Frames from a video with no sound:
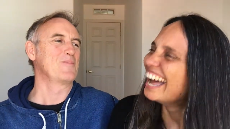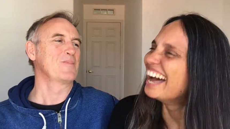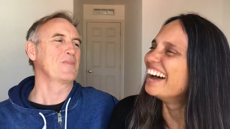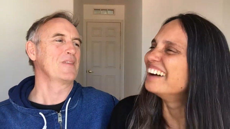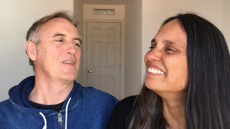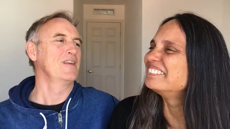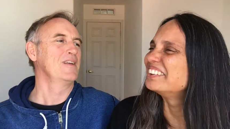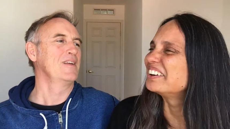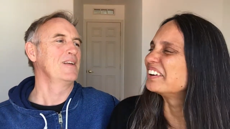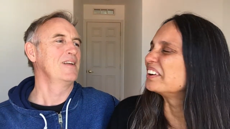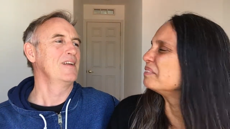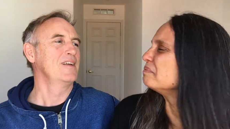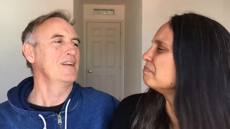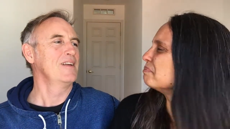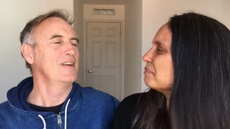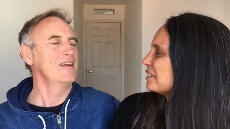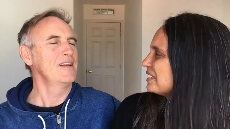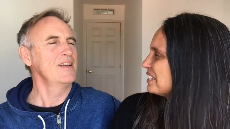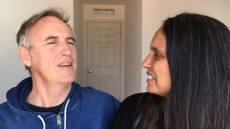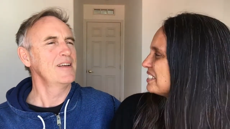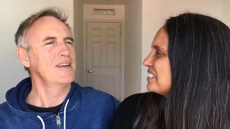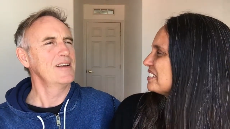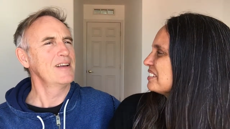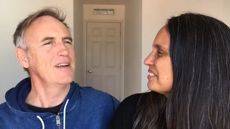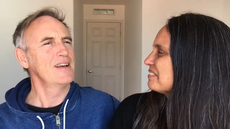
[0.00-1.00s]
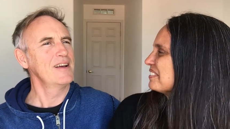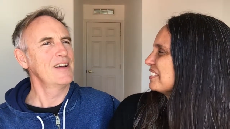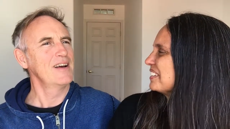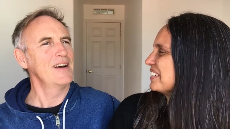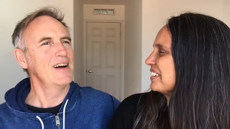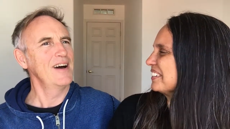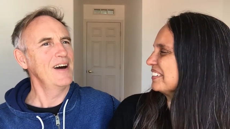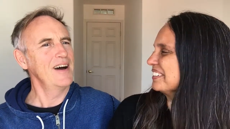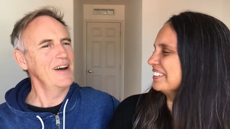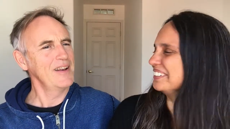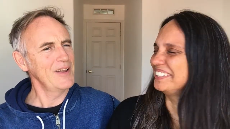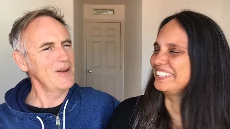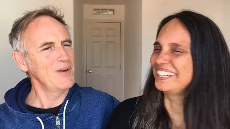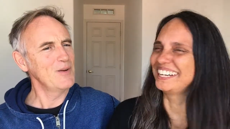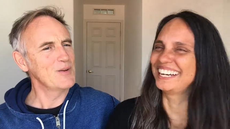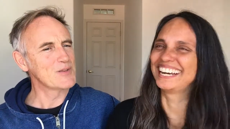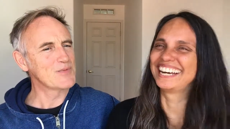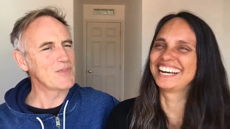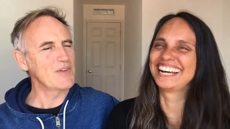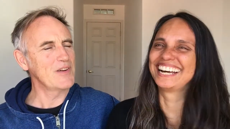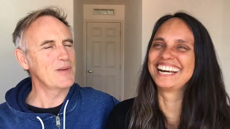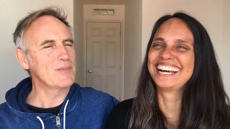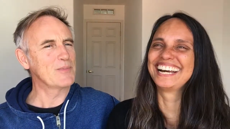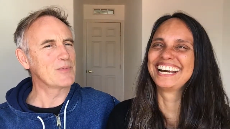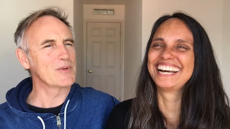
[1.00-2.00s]
Speaker 1: How very British of you. I know, it
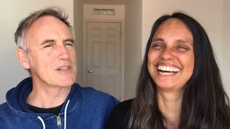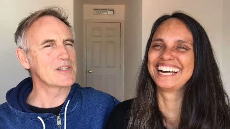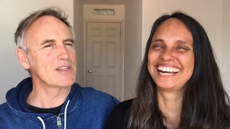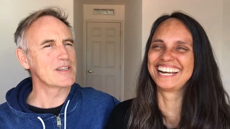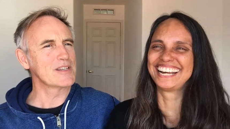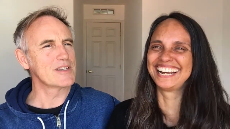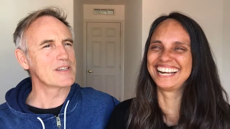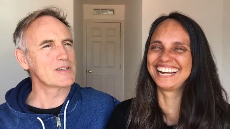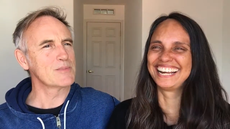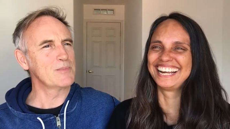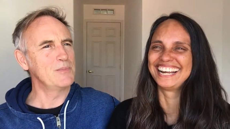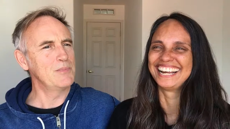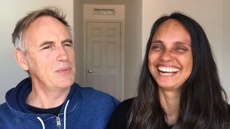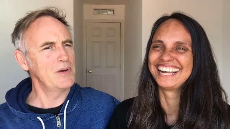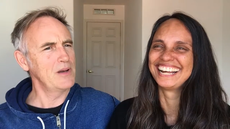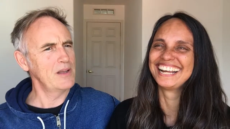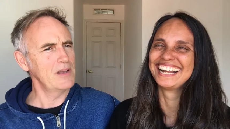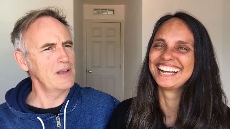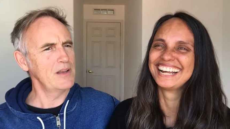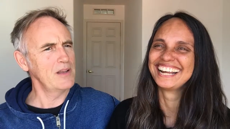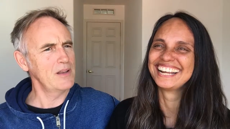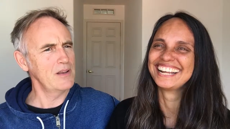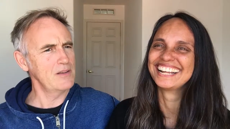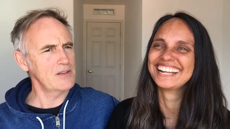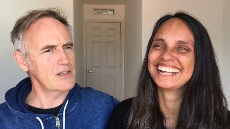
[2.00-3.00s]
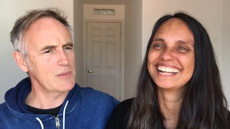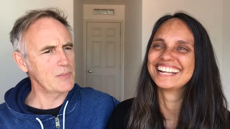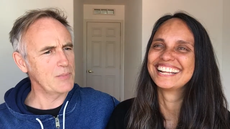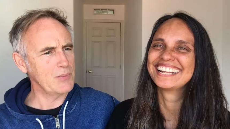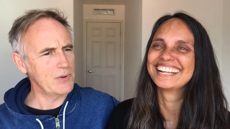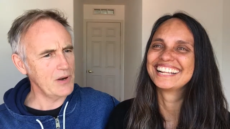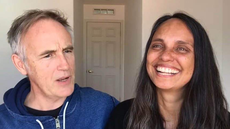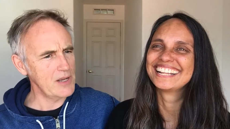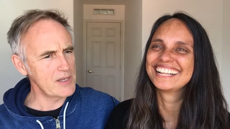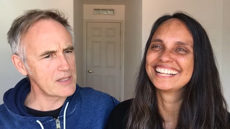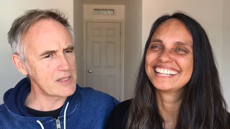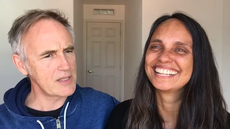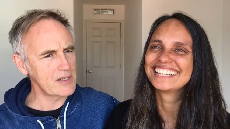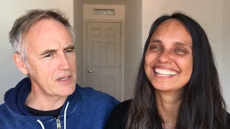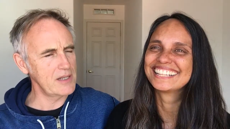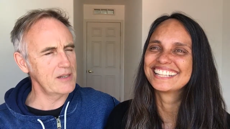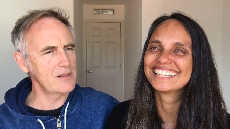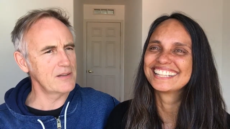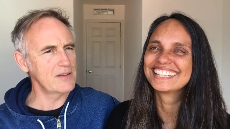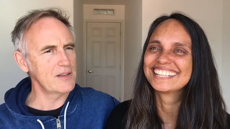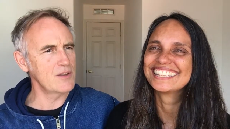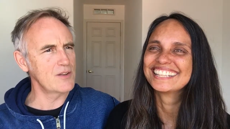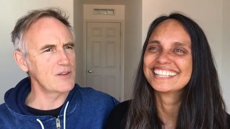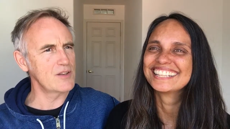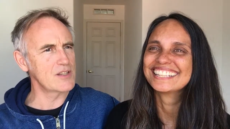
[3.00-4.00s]
was
Speaker 2: very British, but
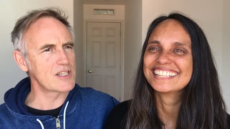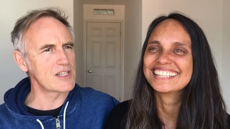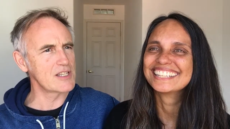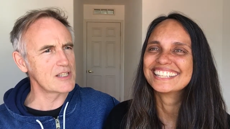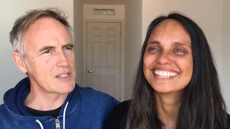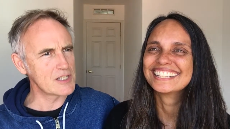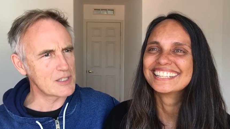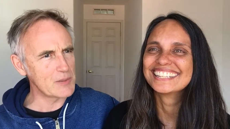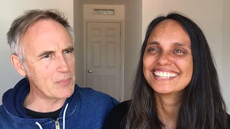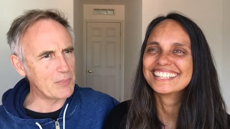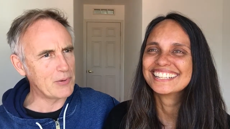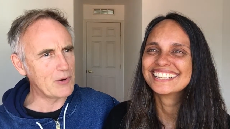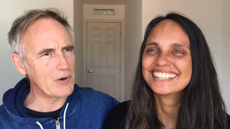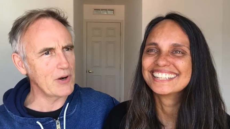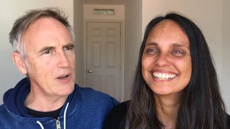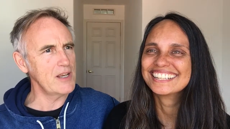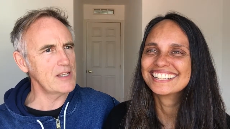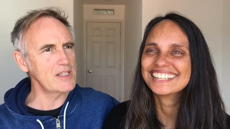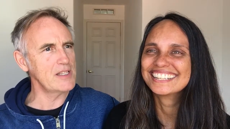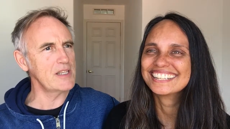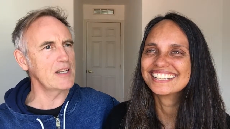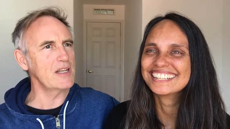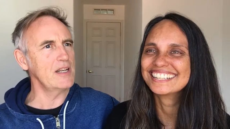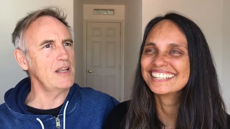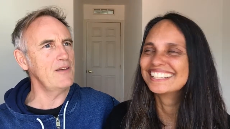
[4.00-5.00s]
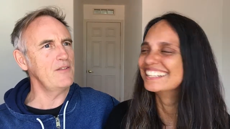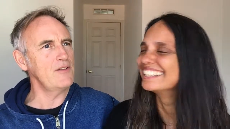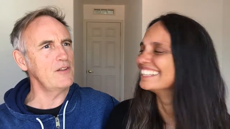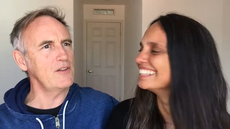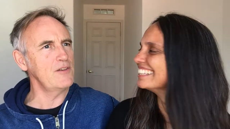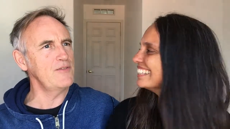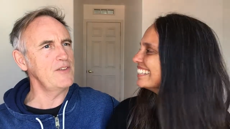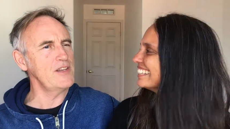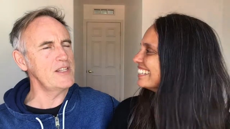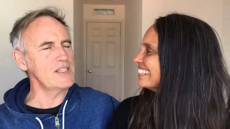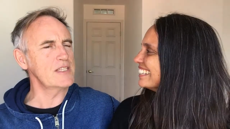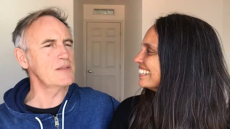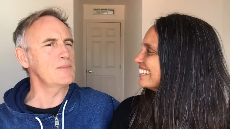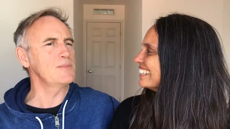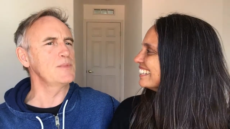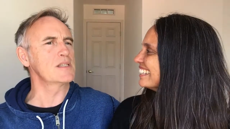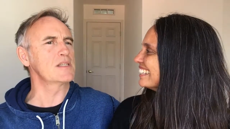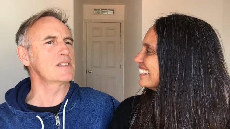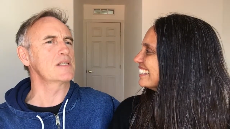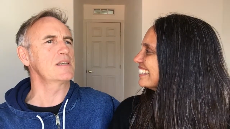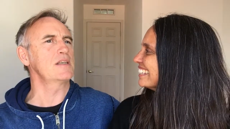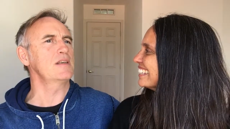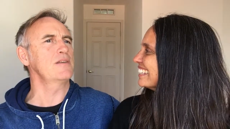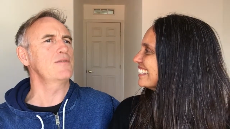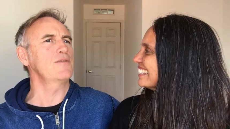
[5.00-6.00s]
surprisingly, you know, this is surprising level of
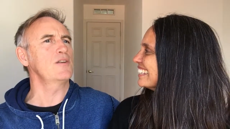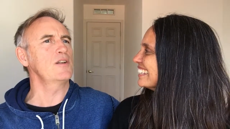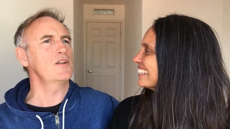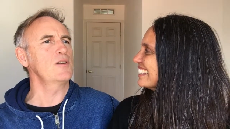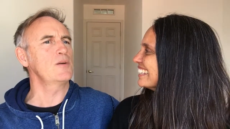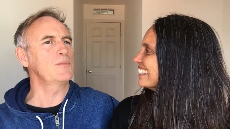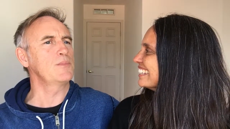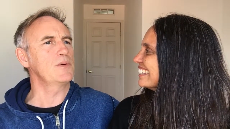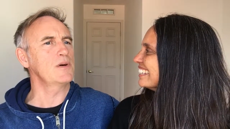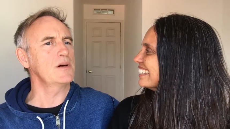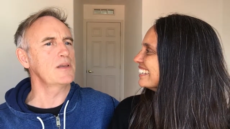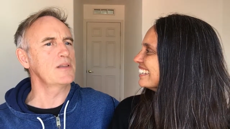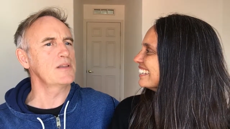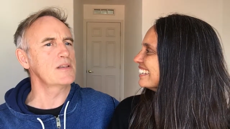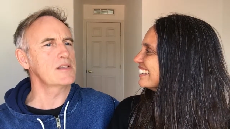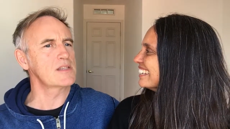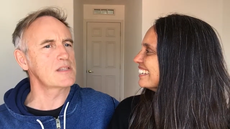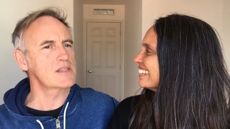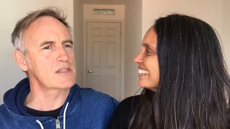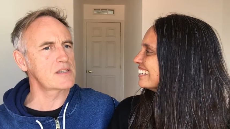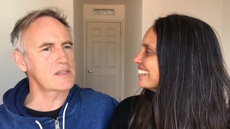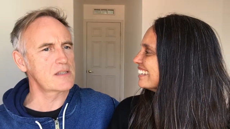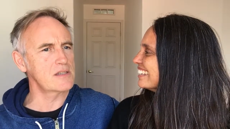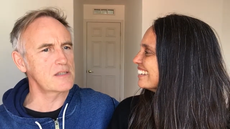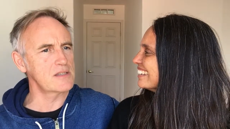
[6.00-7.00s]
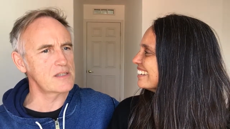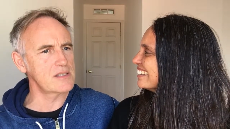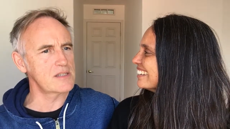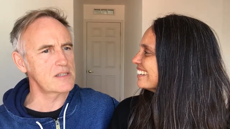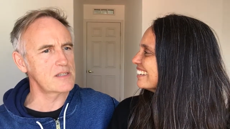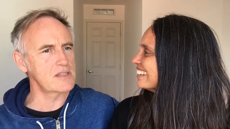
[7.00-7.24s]
intimacy followed by this